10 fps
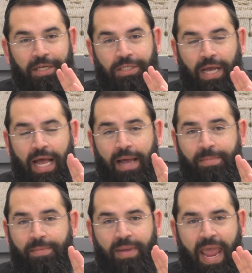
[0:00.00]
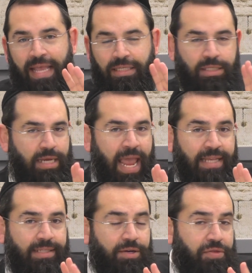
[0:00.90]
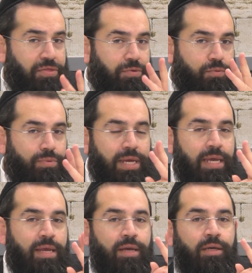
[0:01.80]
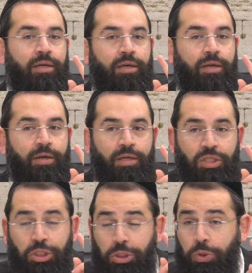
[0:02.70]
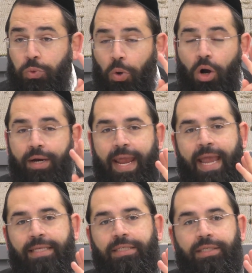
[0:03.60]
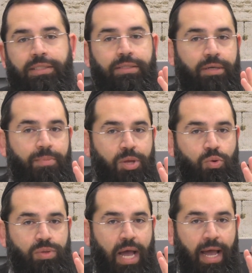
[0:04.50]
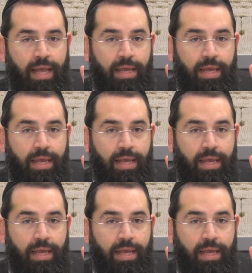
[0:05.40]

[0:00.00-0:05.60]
So Chachamim answer 3 strong answers to Rabbi Yehuda.